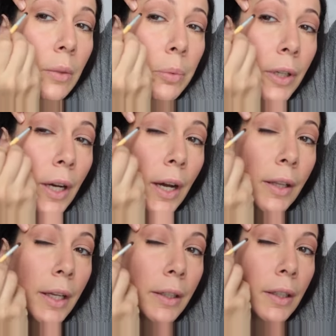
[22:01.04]
up your eye
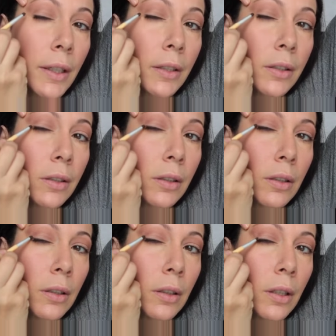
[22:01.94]
like this
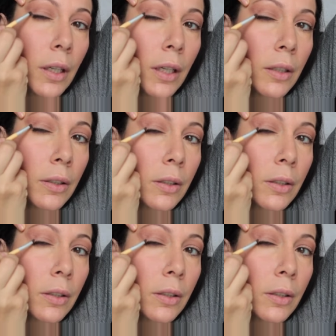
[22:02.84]
and